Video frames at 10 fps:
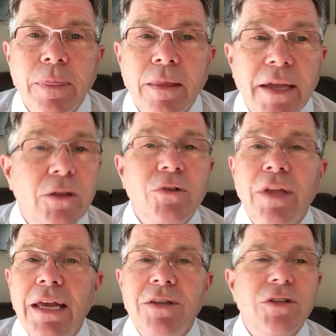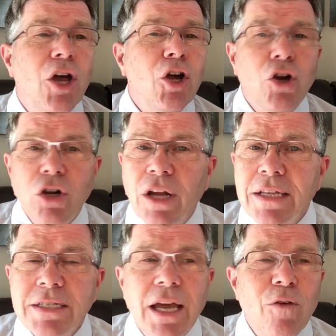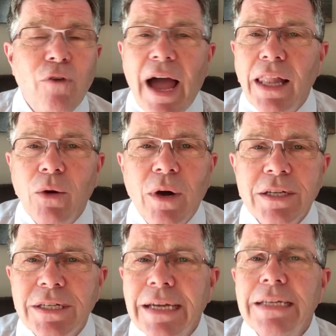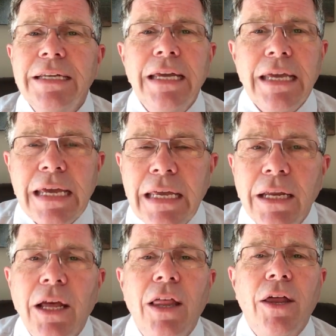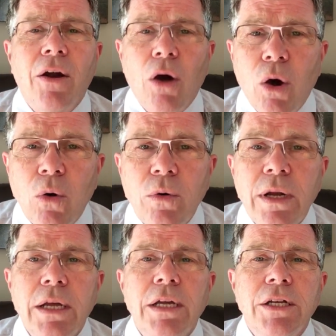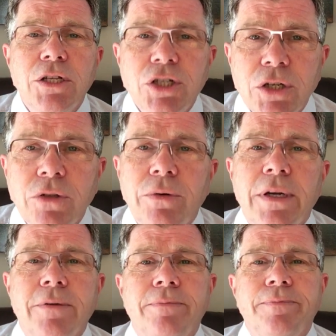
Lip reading: Like those ladies could not see how vile it was to eat their own children.